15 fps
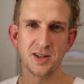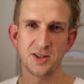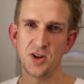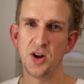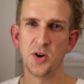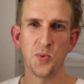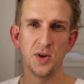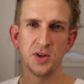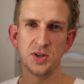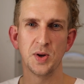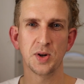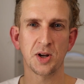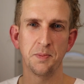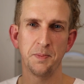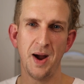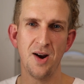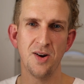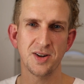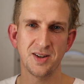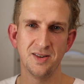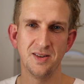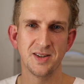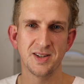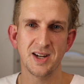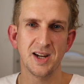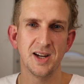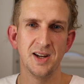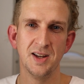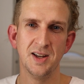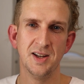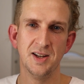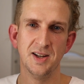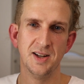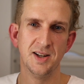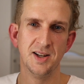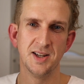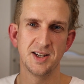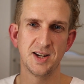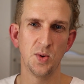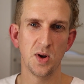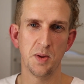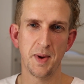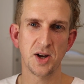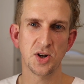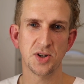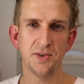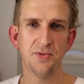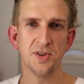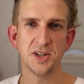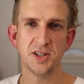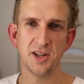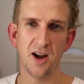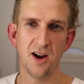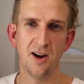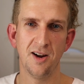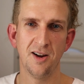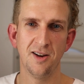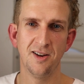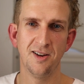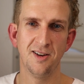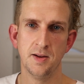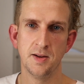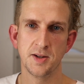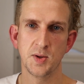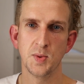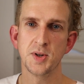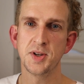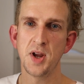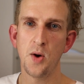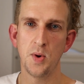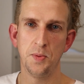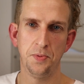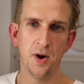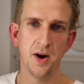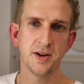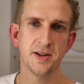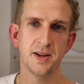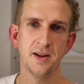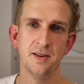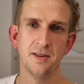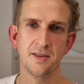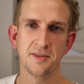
So I just want to do a comparison and see what the major differences are. So we'll start with pricing.